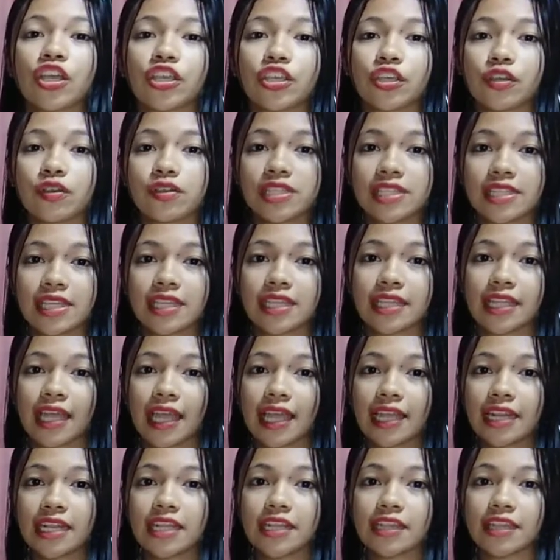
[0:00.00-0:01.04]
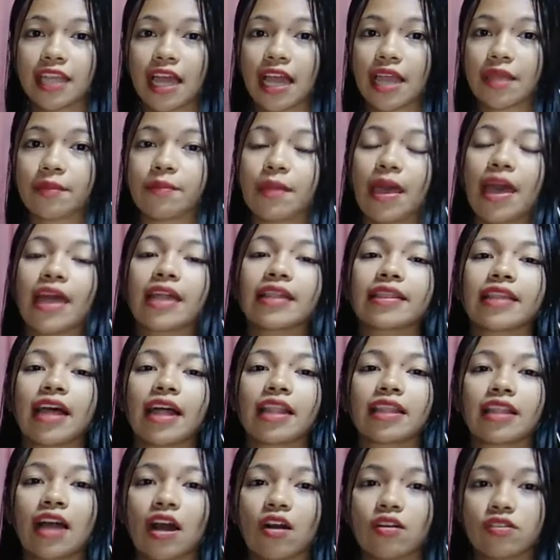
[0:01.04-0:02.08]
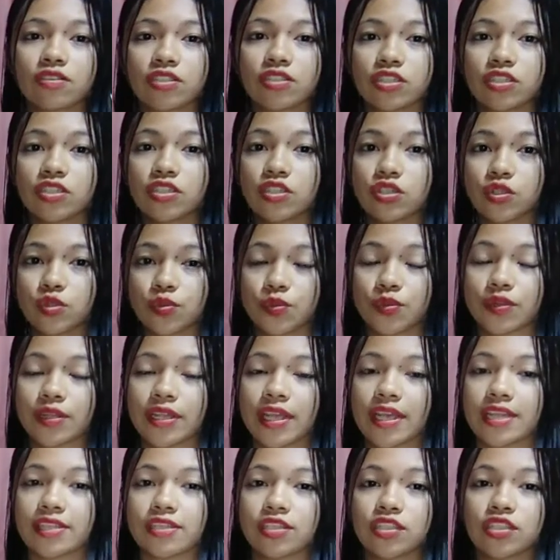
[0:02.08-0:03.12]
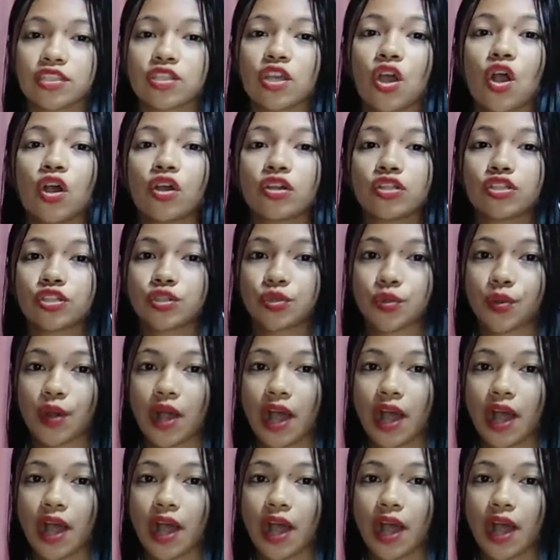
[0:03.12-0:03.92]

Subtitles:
use it anytime and allows the students to